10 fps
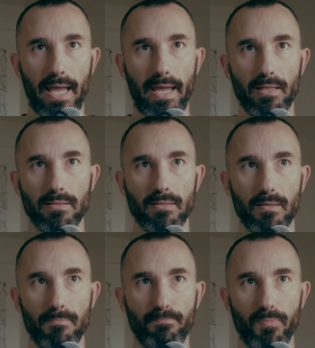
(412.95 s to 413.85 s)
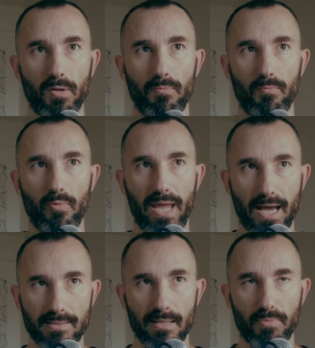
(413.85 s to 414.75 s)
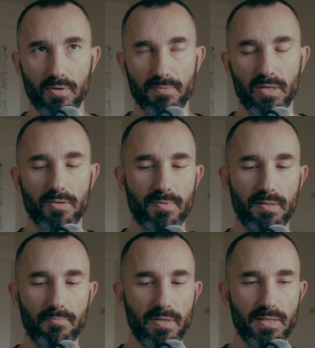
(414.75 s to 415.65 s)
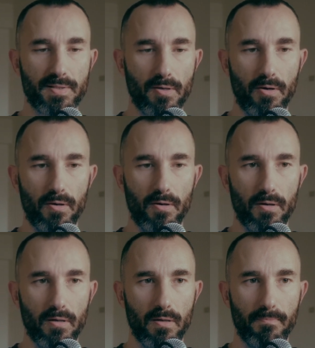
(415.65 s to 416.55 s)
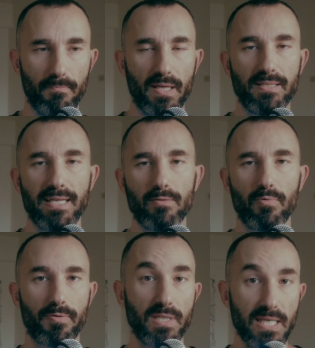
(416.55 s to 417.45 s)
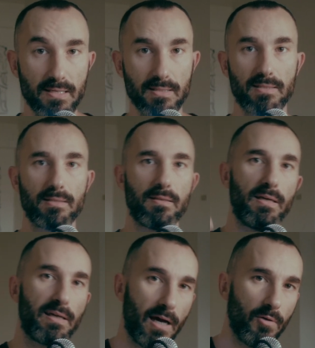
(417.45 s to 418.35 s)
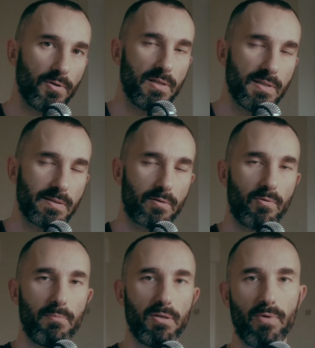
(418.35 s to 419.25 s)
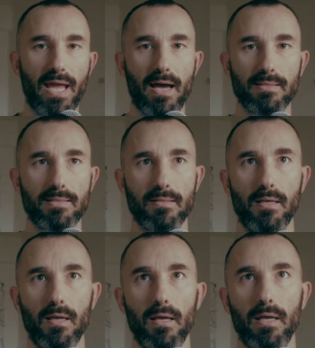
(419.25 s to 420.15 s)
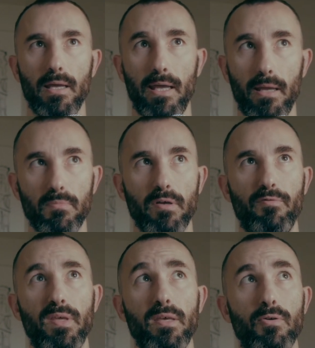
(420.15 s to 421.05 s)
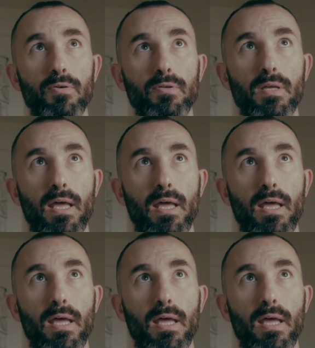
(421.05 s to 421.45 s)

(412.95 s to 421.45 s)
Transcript: And we asked that person, because we saw a Date with Teas account on Instagram, and we asked him if he could